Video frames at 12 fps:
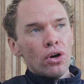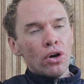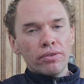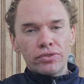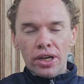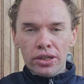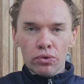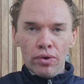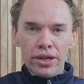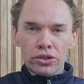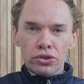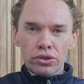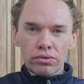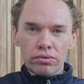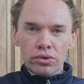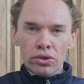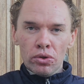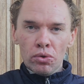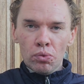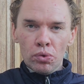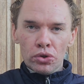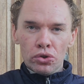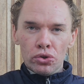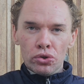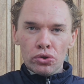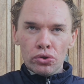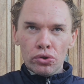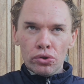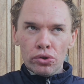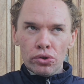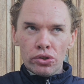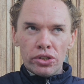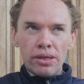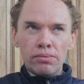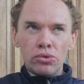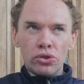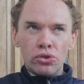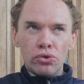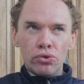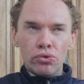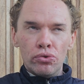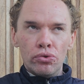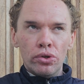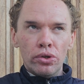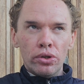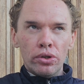of digression which seems to,